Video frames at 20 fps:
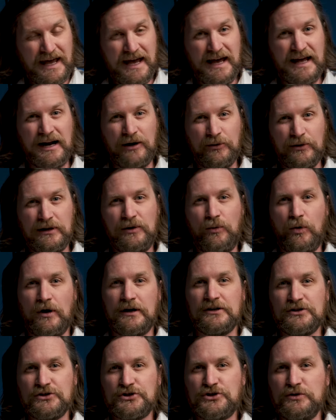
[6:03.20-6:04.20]
then I really
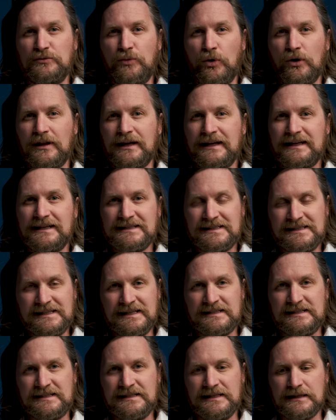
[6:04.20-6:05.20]
wanted to shoot more like at a
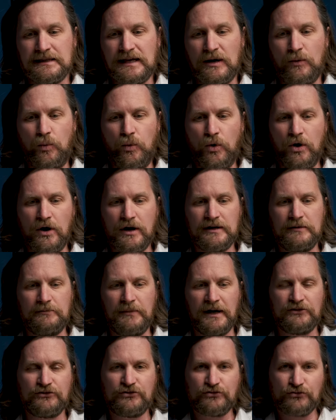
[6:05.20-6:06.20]
60th. I wanted
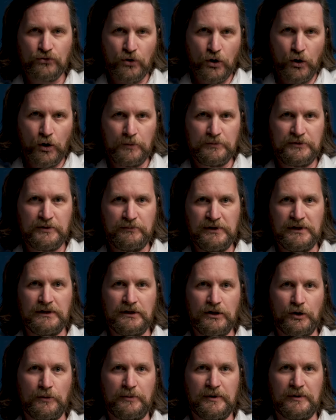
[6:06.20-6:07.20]
my strobe to be
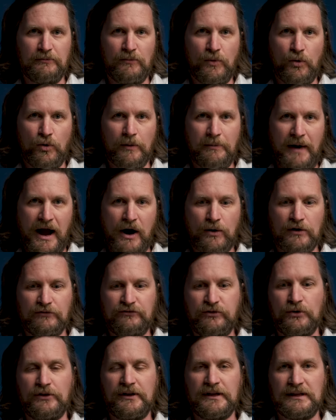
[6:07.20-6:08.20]
a little bit more
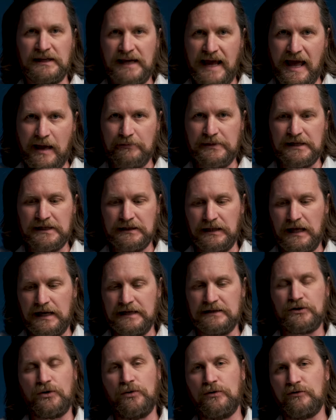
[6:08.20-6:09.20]
powerful than the ambient
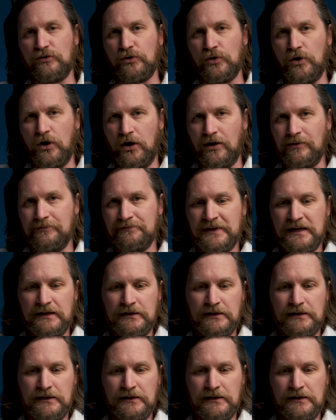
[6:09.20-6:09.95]
light overall.